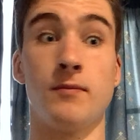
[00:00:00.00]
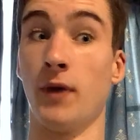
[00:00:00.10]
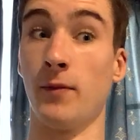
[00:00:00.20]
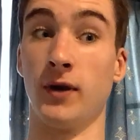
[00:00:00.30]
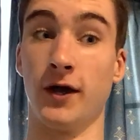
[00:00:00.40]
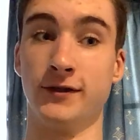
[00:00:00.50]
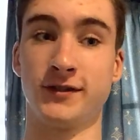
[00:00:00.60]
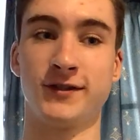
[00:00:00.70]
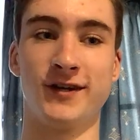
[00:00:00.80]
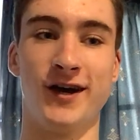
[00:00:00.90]

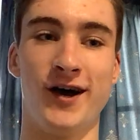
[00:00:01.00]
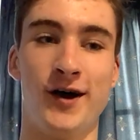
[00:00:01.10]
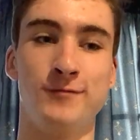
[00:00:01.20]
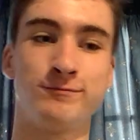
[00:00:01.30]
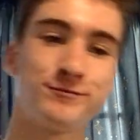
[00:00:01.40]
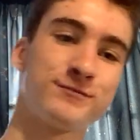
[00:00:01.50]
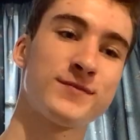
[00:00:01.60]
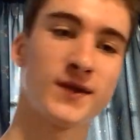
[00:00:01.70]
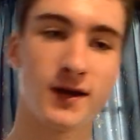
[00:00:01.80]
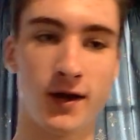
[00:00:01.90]
pipelines,
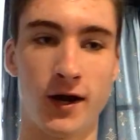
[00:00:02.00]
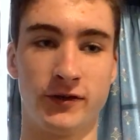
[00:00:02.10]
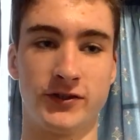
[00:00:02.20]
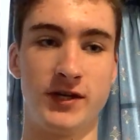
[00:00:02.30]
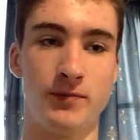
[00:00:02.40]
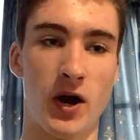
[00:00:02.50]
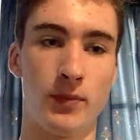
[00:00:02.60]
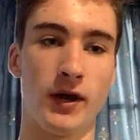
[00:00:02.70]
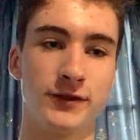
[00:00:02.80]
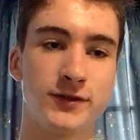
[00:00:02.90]
undersea
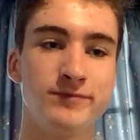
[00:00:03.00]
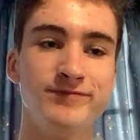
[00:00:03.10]
pipelines.